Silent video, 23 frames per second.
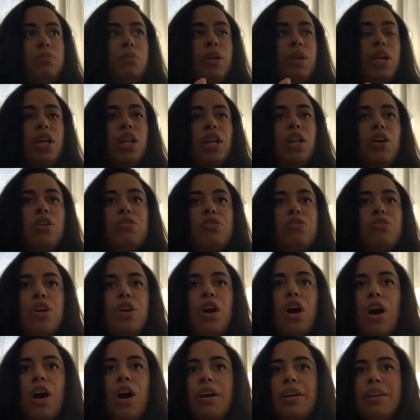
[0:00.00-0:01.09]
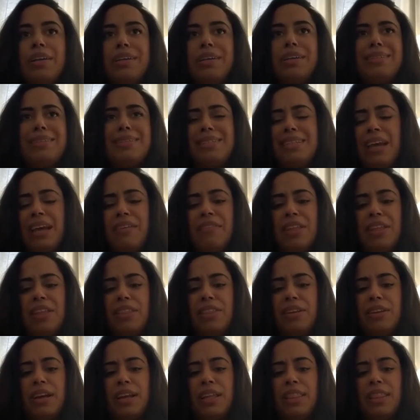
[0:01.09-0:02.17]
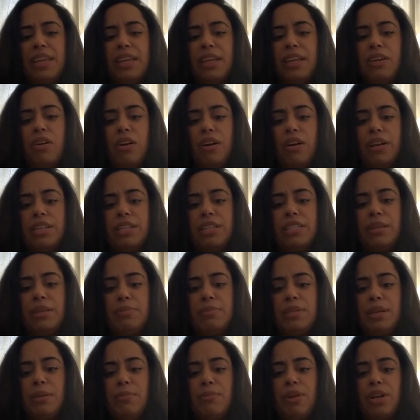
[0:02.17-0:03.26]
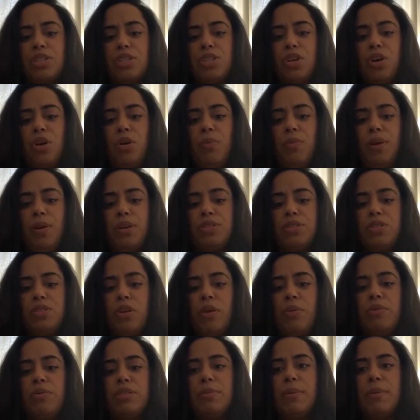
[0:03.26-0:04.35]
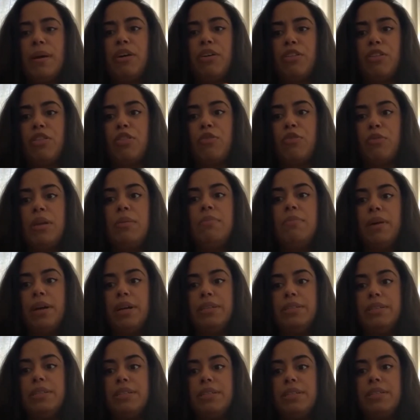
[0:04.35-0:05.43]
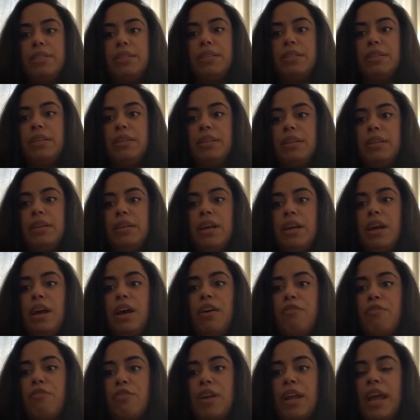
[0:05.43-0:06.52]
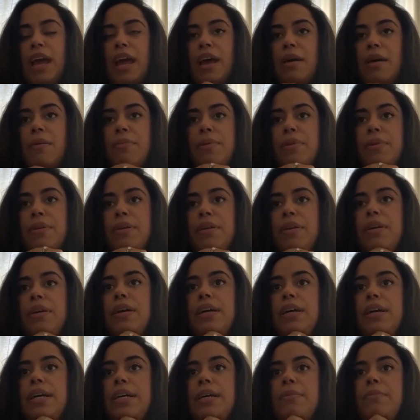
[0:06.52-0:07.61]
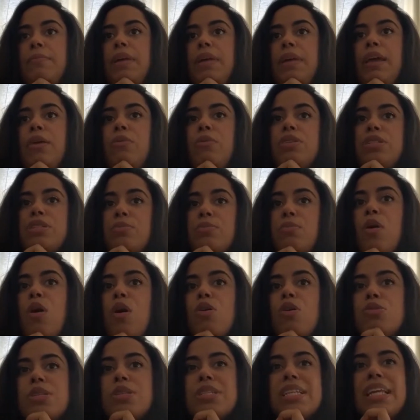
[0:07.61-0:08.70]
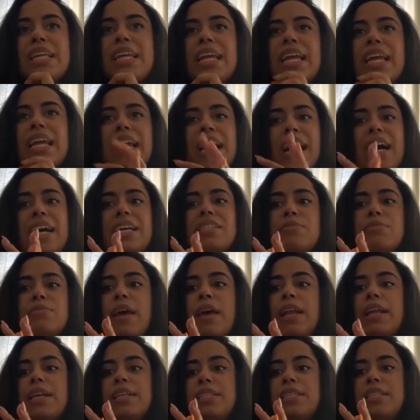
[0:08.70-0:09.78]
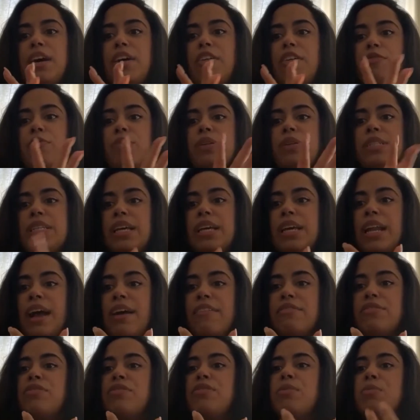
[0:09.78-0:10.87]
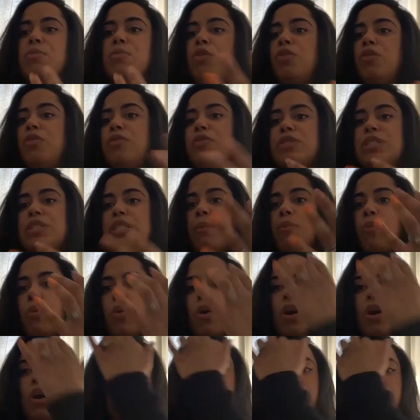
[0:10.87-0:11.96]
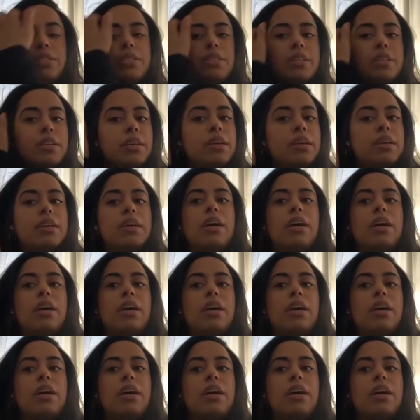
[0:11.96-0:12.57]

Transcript: we closed August 7th, I think August, September, October. So it was about three months mm-hmm. of rehab. Um, it was mostly cosmetic stuff. We did have to remove some walls.